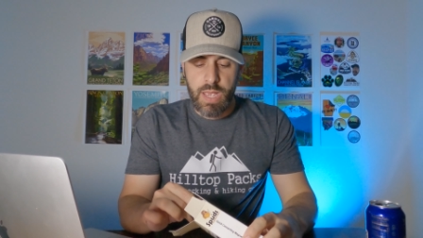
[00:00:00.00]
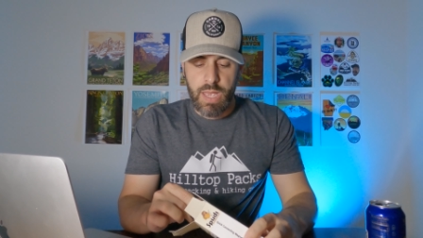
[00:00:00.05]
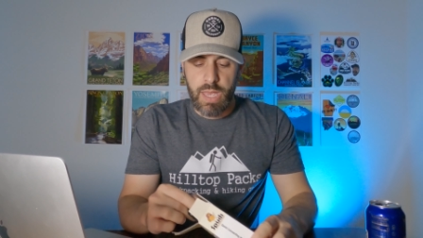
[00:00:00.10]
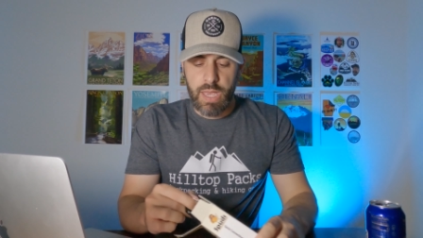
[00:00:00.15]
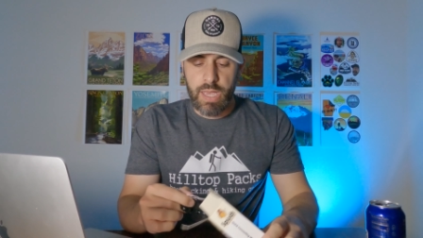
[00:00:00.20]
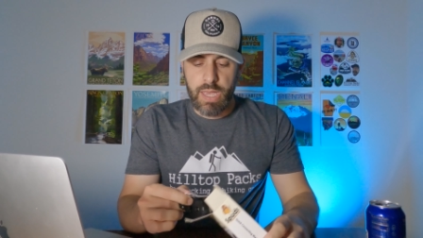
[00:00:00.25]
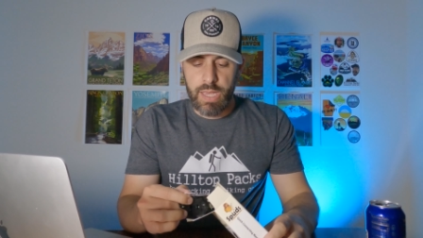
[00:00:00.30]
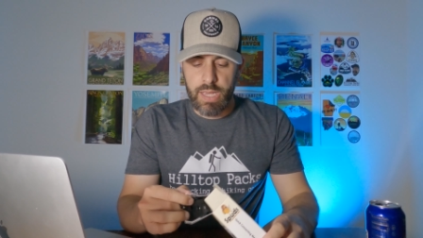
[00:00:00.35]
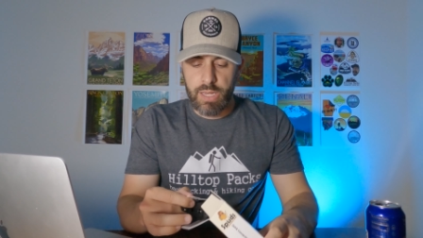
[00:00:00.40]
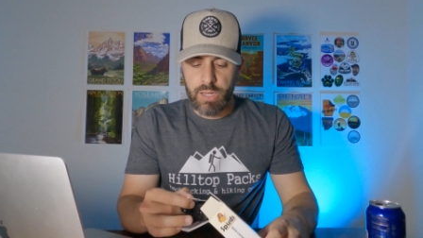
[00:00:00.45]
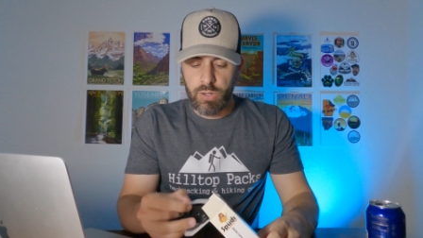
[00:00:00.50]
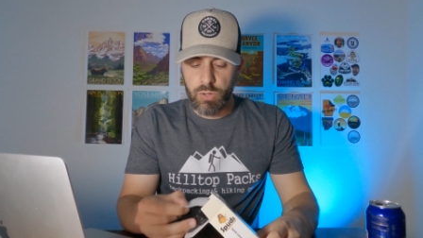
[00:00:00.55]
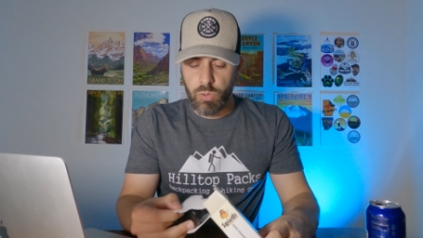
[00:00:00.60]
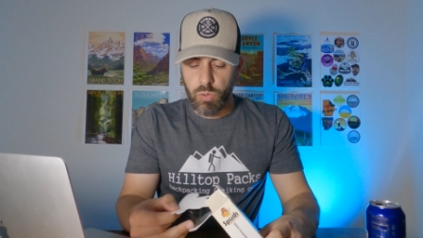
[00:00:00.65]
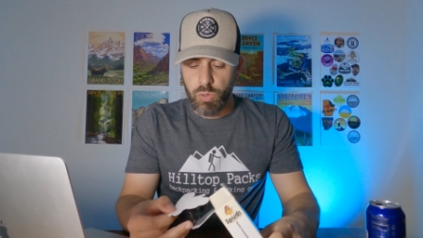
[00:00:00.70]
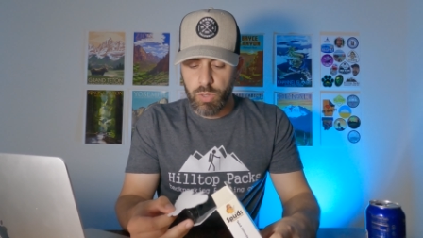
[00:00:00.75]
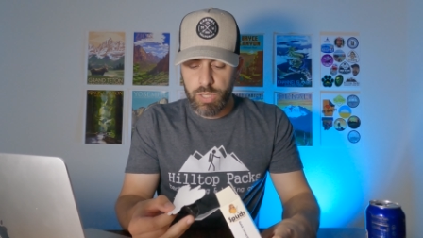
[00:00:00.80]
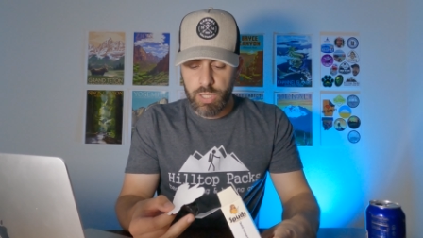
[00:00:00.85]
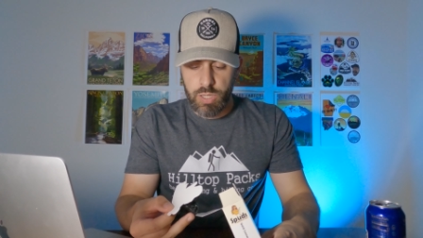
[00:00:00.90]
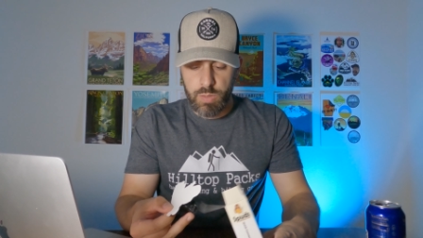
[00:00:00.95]
And
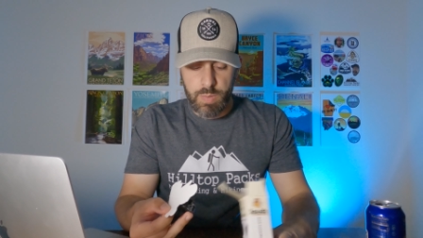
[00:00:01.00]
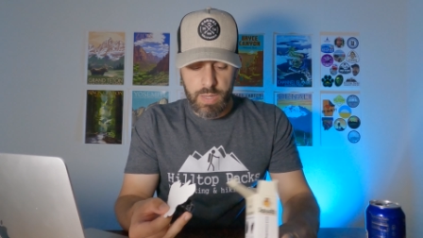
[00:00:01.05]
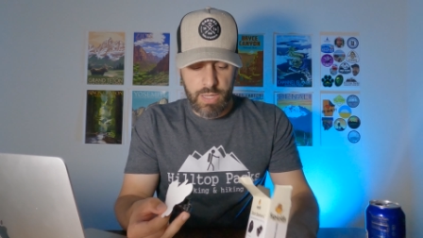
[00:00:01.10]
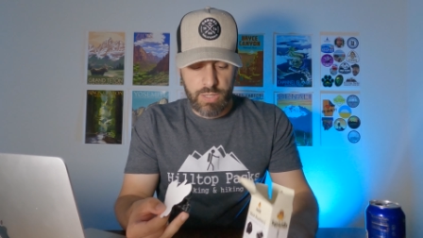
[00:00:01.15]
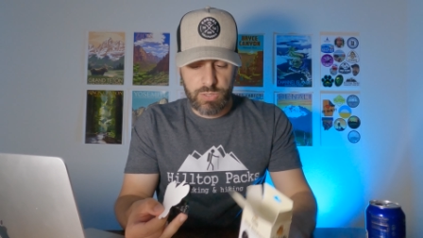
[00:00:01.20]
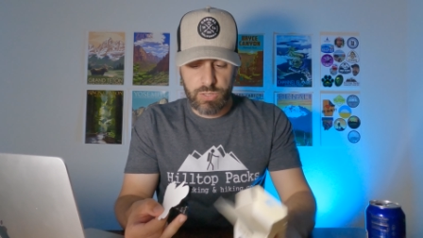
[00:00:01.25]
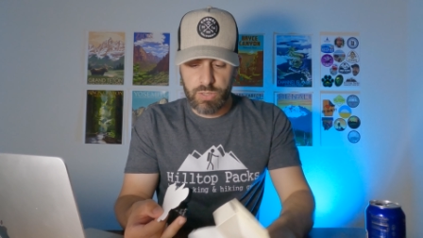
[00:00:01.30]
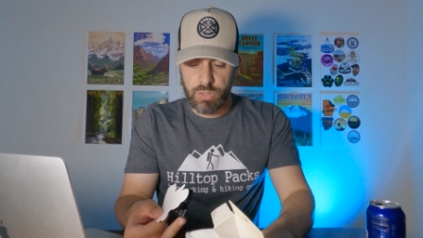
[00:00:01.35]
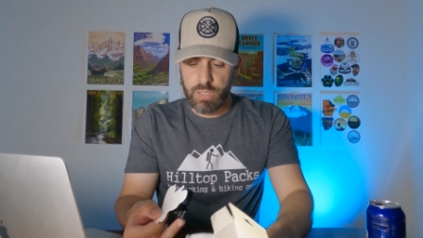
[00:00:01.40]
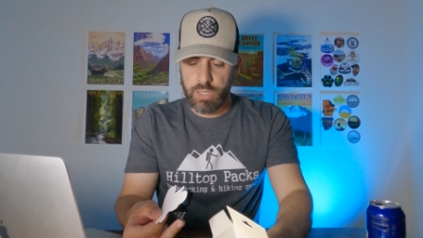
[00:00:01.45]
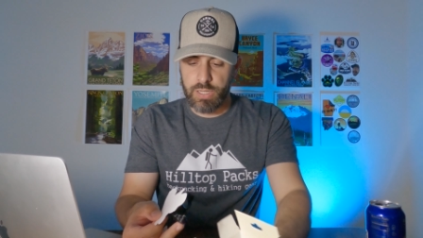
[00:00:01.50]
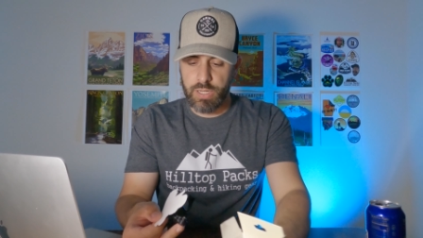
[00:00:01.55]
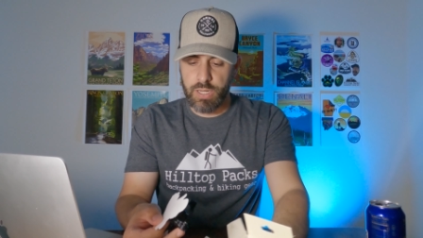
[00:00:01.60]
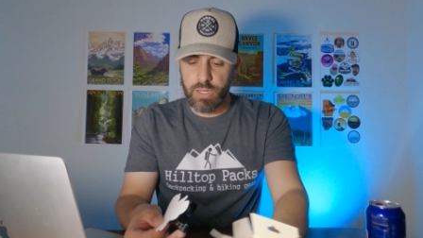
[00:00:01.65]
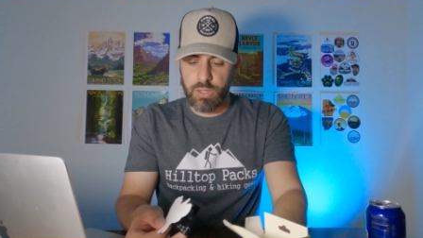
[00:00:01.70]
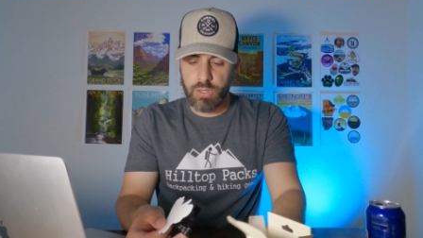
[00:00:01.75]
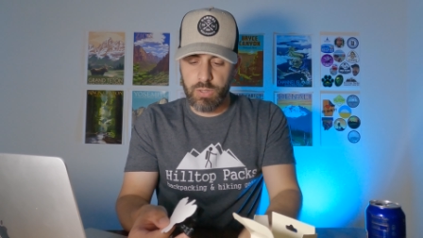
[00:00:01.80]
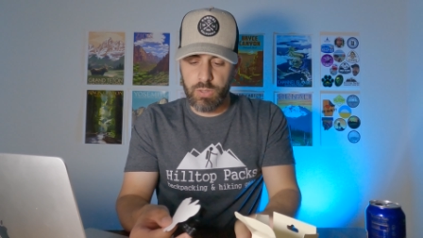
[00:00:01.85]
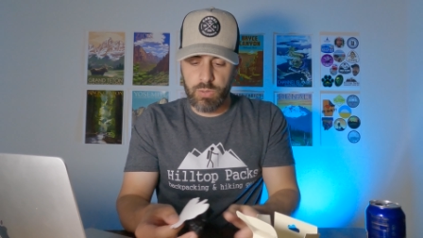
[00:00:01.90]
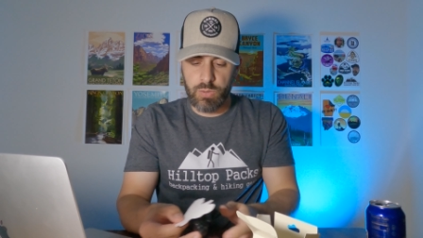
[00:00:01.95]
all you basically
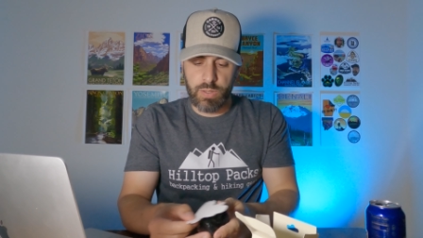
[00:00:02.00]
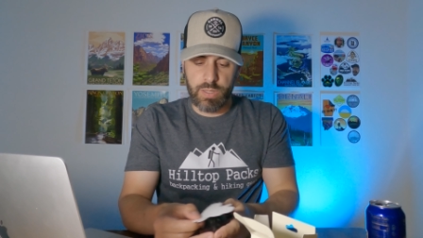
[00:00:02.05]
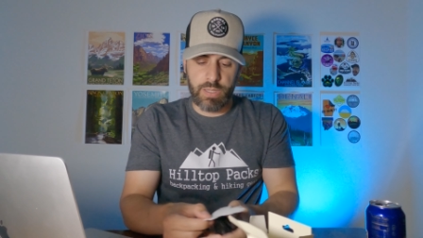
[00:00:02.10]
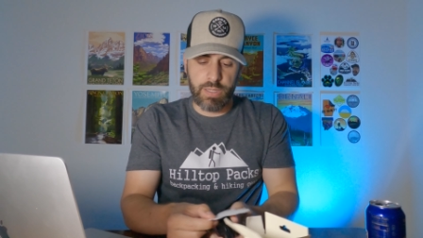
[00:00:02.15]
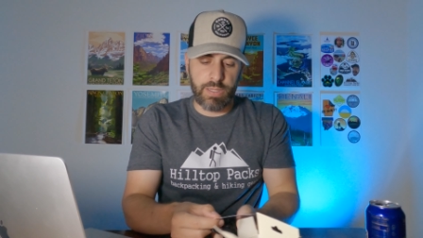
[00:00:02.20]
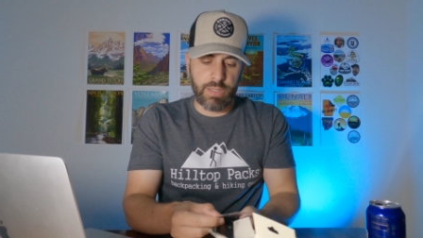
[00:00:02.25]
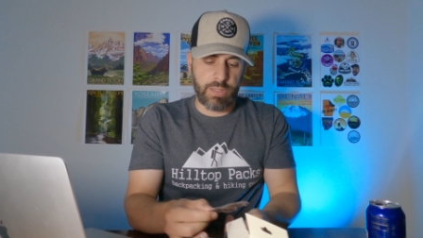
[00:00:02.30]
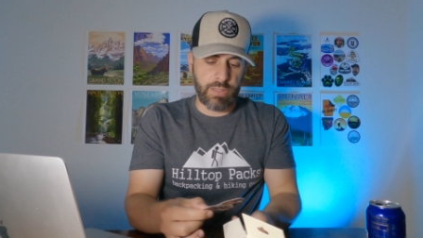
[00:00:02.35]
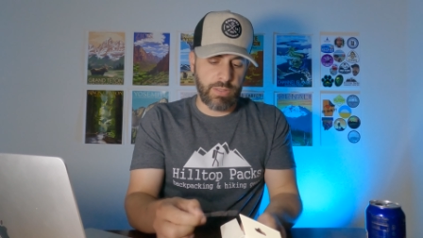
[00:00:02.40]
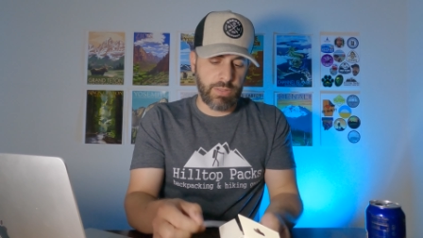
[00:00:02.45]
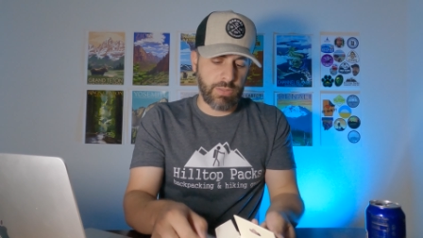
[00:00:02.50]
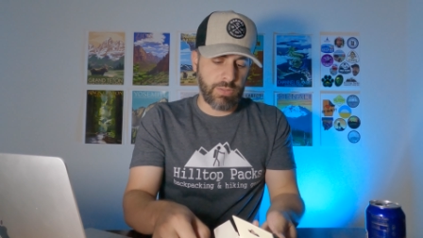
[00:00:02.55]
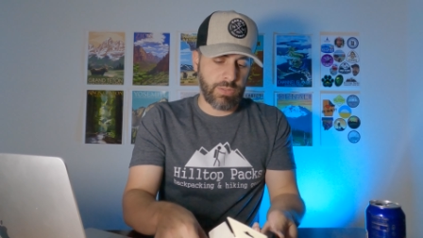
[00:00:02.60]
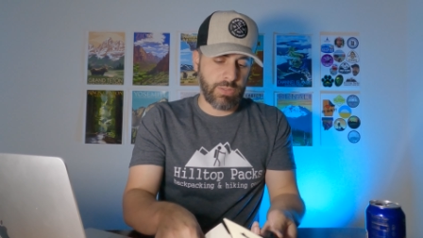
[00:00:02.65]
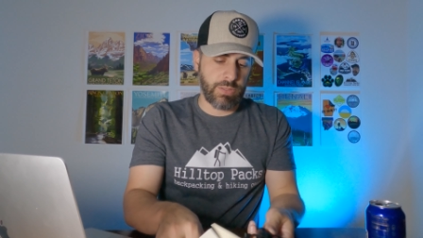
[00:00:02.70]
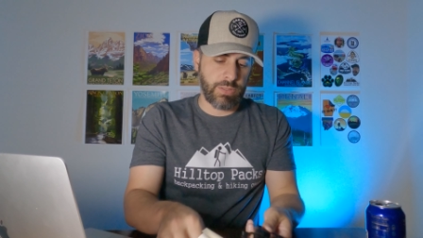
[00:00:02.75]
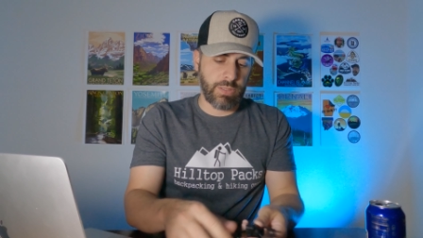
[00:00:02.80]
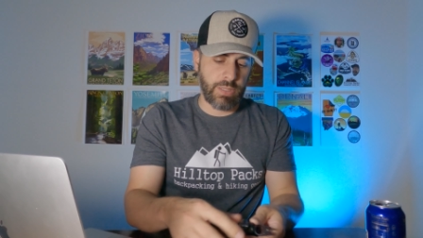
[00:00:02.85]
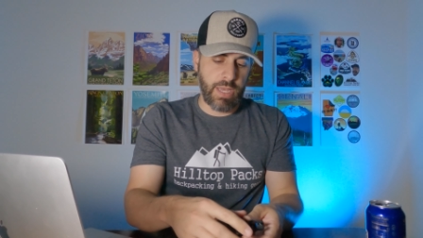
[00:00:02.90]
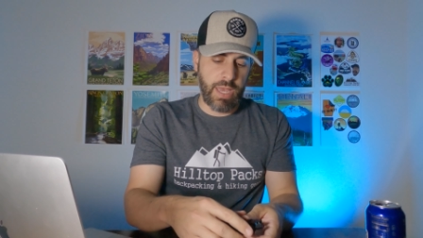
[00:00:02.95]
do
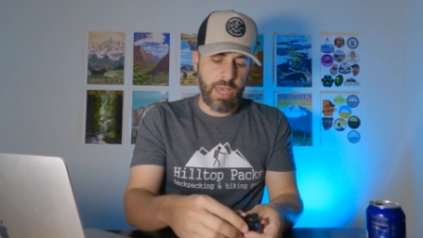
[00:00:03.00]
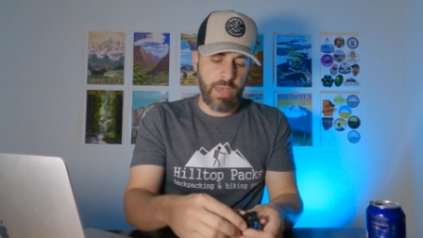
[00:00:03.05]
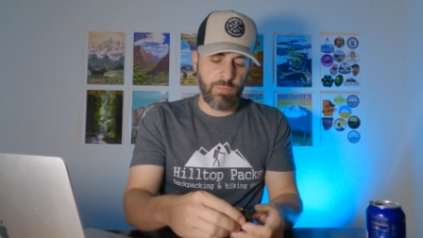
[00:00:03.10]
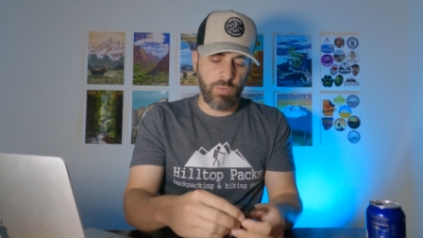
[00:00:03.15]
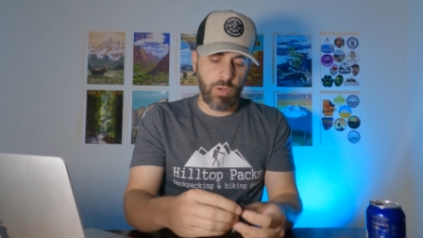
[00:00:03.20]
is have